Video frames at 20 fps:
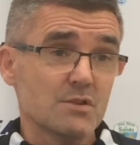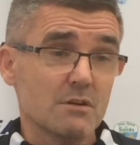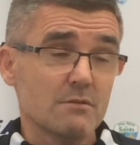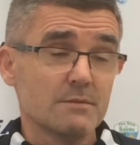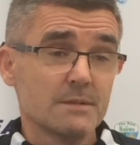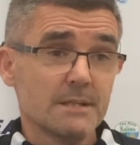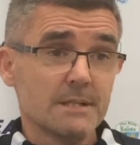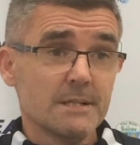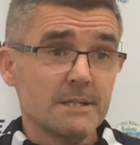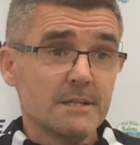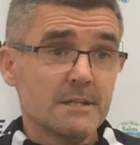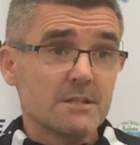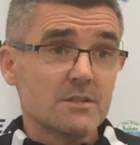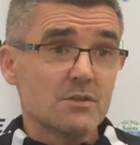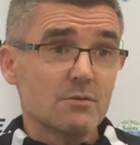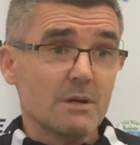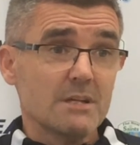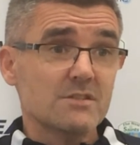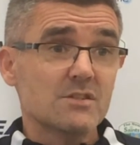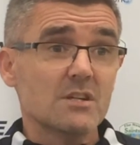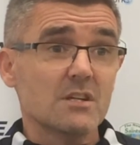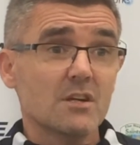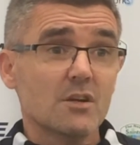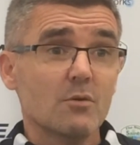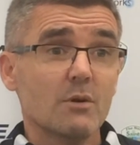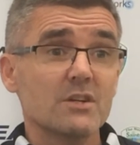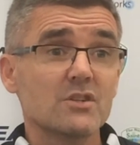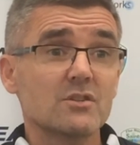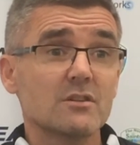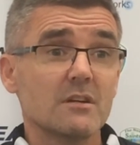So to answer your
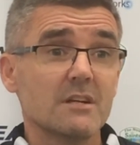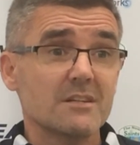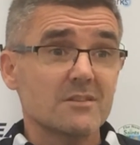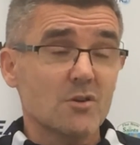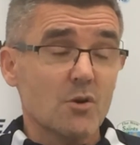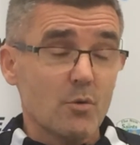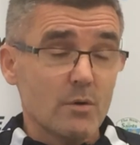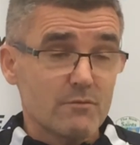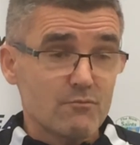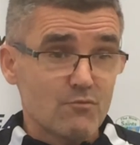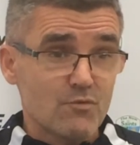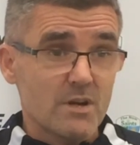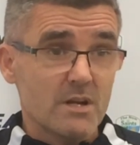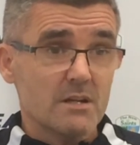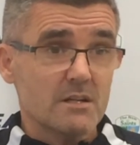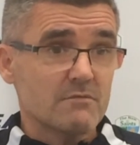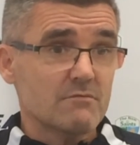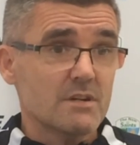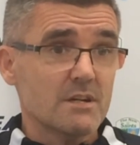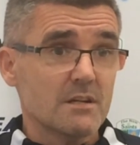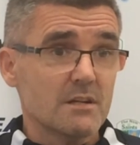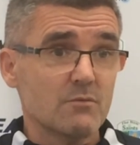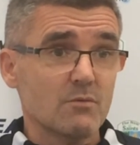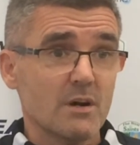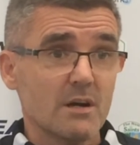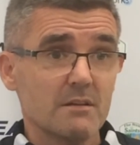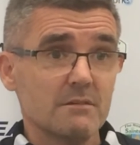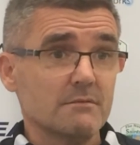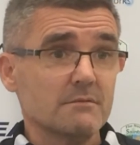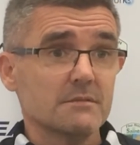question, it's going really, really
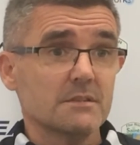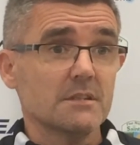well.